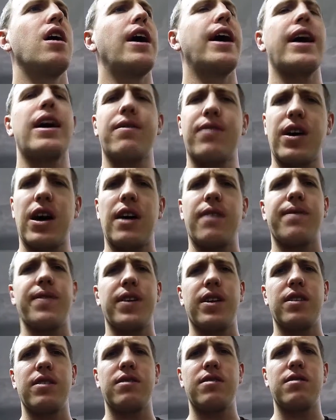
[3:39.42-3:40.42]
I have
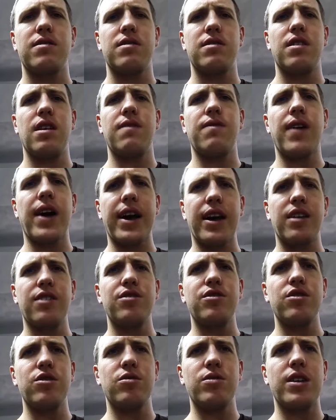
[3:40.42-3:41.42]
confidence. If I can
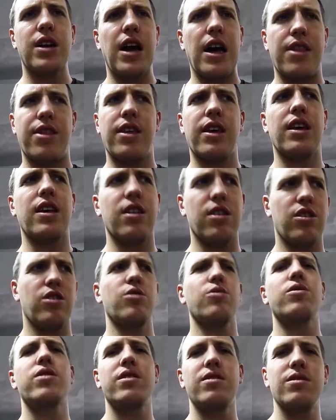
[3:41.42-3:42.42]
do it, I think
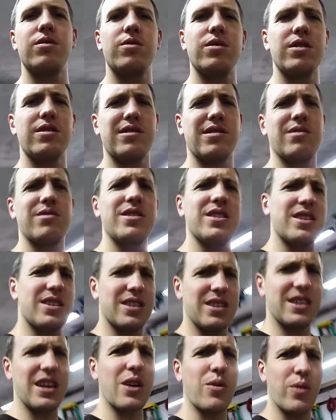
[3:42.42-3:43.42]
you can do it, so just
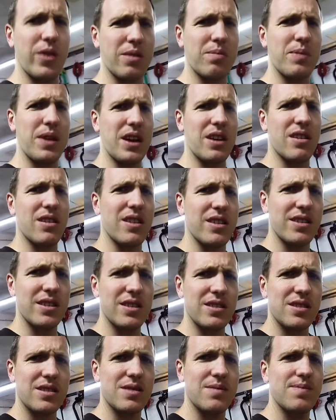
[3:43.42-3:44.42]
stick with me here on
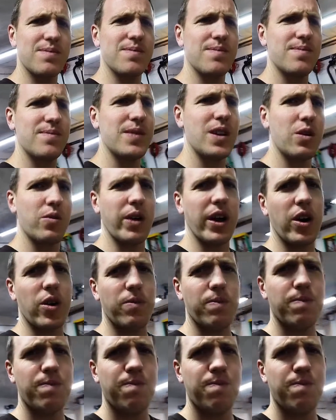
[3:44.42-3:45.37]
this. Here we go.